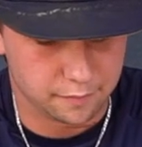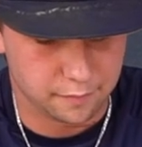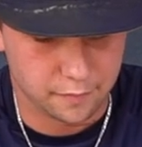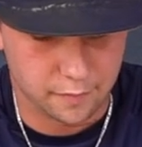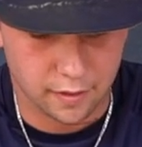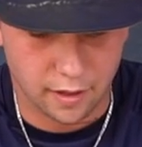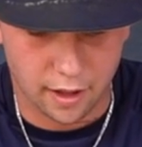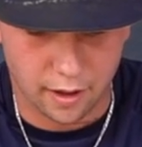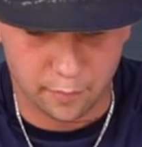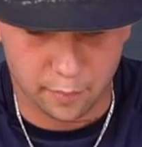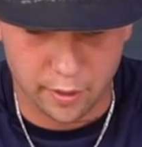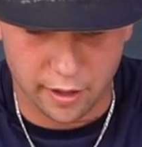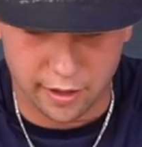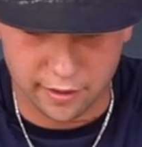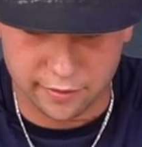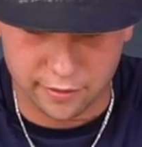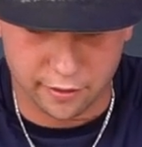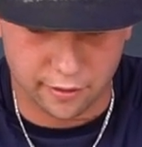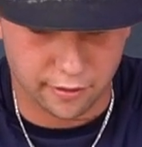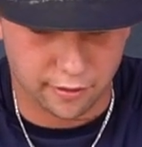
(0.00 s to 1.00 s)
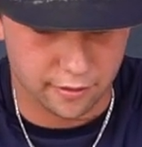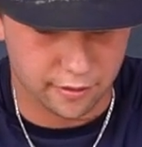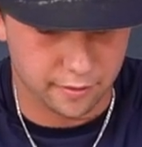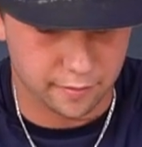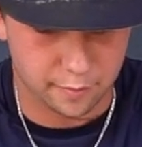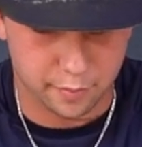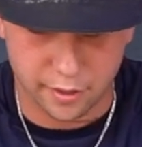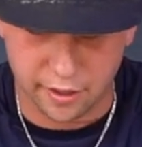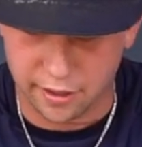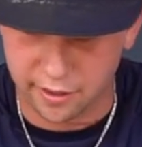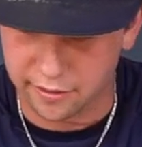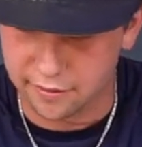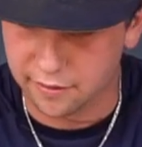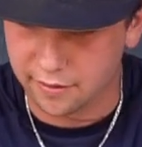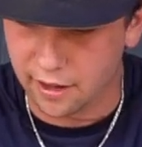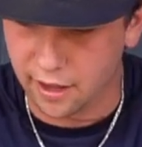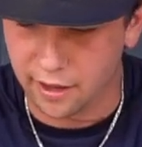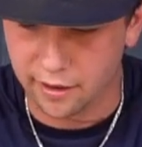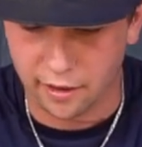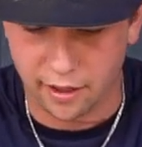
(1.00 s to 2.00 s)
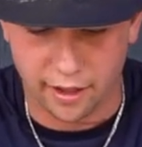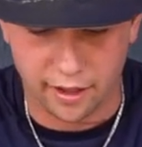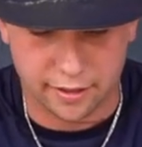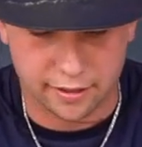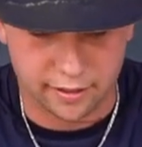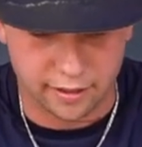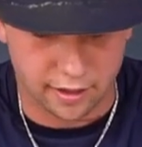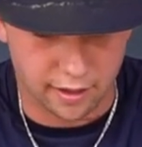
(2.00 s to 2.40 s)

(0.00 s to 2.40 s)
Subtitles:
lot of pine tar on it, but I like